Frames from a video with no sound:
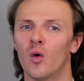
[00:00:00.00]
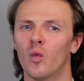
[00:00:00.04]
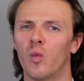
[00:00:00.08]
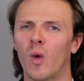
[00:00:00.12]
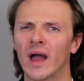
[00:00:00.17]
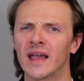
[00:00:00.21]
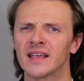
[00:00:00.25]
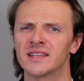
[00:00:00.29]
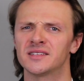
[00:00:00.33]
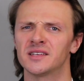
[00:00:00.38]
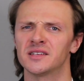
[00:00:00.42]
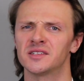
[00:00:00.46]

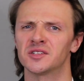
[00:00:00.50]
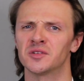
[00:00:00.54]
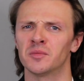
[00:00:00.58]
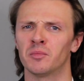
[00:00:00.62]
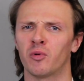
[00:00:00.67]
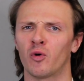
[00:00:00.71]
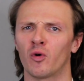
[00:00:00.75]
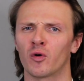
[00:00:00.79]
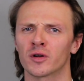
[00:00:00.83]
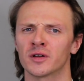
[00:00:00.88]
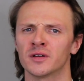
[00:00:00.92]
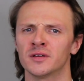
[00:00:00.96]
Why is this
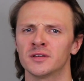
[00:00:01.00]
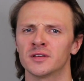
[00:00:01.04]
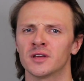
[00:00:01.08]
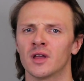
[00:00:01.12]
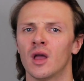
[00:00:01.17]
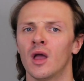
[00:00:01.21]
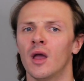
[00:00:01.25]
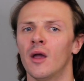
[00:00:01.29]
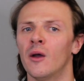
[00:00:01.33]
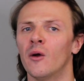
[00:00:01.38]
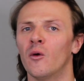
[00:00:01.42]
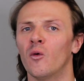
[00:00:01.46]
important?
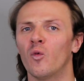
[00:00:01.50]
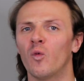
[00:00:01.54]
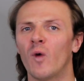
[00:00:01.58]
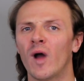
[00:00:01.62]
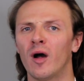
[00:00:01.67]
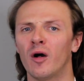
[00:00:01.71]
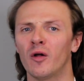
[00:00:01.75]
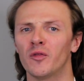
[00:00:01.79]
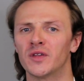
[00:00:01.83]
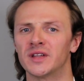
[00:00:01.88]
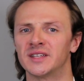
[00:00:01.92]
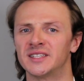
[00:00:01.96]

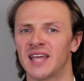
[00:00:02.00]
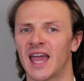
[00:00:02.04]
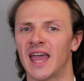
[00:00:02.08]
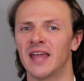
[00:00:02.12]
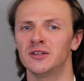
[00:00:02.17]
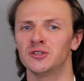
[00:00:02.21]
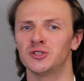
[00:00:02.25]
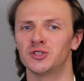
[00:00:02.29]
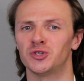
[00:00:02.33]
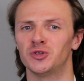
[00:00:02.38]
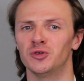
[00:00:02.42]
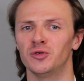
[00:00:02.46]
Well, the
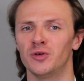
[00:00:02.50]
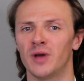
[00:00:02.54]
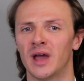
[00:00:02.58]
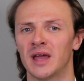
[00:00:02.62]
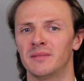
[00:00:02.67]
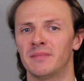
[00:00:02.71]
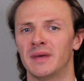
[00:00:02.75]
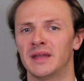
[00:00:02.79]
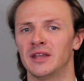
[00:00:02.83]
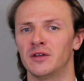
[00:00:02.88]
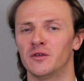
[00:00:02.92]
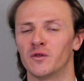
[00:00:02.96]
10-2
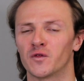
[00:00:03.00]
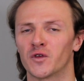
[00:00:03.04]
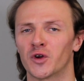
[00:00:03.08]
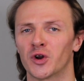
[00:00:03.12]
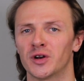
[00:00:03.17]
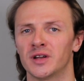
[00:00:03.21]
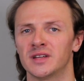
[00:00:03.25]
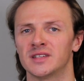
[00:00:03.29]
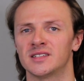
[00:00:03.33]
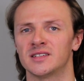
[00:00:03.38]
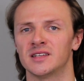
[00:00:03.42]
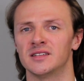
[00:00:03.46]
had been
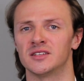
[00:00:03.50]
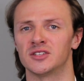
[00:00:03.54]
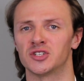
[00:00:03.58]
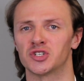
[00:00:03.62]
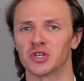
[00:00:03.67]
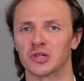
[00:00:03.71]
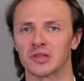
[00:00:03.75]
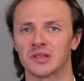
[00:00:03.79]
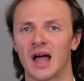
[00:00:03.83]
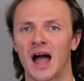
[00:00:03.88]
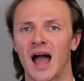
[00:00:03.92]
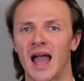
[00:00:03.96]
inverted since
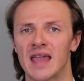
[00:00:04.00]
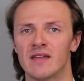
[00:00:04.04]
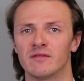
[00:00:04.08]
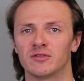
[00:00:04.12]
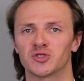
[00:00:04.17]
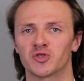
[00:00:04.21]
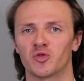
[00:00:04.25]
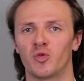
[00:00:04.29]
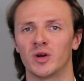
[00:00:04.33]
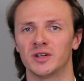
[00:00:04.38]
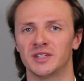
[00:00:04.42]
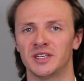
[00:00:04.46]
July
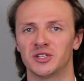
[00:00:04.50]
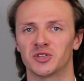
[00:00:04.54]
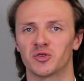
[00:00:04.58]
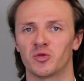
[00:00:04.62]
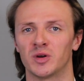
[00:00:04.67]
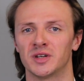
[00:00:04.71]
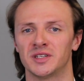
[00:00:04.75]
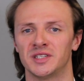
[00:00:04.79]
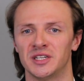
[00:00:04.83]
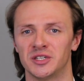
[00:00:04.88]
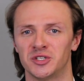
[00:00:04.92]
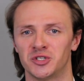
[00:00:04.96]
of
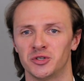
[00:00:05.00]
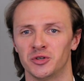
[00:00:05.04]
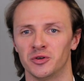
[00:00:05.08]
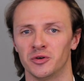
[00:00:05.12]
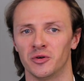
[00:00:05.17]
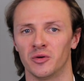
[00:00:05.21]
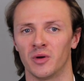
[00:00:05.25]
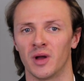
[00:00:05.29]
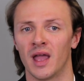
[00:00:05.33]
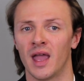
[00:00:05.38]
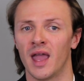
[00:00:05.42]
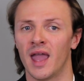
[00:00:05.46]

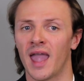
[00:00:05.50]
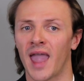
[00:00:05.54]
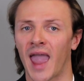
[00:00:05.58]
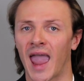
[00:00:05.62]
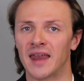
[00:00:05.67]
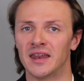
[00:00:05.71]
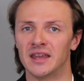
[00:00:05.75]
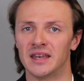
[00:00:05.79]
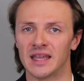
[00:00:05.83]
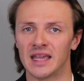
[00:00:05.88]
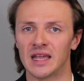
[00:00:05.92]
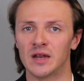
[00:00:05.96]
2022,
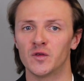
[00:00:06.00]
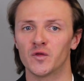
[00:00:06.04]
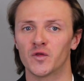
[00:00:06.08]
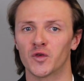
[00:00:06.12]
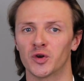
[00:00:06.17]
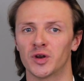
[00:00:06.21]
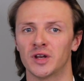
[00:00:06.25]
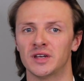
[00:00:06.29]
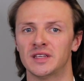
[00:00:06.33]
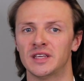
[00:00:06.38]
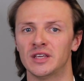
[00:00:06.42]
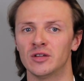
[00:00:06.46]
and an
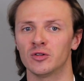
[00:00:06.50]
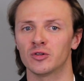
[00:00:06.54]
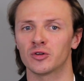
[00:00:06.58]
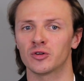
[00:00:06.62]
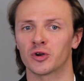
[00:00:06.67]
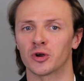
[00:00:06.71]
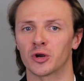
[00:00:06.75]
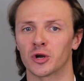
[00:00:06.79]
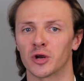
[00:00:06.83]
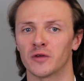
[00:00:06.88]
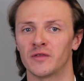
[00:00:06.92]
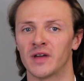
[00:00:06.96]
inverted yield
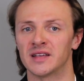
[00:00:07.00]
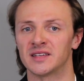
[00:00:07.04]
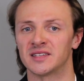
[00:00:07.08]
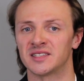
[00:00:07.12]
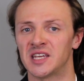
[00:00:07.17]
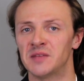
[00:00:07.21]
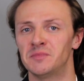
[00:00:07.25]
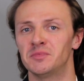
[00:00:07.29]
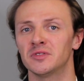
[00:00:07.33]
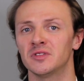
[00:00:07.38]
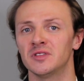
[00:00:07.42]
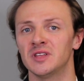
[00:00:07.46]
curve has
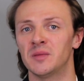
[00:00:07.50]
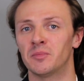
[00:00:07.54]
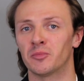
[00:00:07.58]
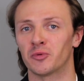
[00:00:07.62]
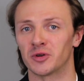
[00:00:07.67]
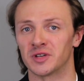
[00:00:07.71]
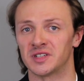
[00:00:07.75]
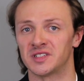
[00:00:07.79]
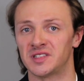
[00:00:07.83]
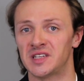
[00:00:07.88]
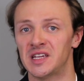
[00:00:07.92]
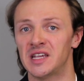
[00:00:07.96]
typically
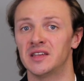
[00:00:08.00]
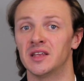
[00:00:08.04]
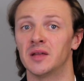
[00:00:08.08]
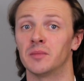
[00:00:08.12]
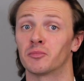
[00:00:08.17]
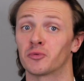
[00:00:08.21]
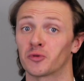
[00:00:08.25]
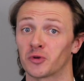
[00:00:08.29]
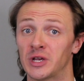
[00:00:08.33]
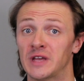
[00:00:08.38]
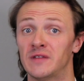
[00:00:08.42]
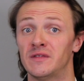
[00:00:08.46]
preceded
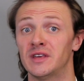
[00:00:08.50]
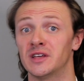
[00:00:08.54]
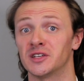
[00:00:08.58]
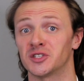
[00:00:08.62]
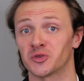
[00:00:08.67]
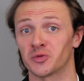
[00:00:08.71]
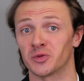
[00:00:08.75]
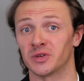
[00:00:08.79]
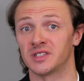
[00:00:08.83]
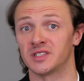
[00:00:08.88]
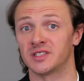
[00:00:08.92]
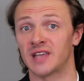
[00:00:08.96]

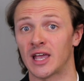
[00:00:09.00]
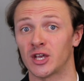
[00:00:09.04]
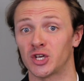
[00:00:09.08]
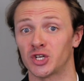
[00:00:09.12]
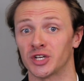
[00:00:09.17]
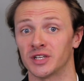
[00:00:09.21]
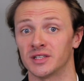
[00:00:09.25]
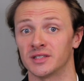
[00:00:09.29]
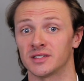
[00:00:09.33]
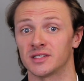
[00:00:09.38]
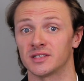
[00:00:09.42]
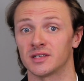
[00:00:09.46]
previous
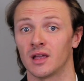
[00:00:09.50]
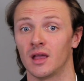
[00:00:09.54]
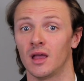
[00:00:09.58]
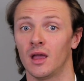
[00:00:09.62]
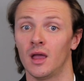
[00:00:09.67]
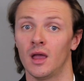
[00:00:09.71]
recessions.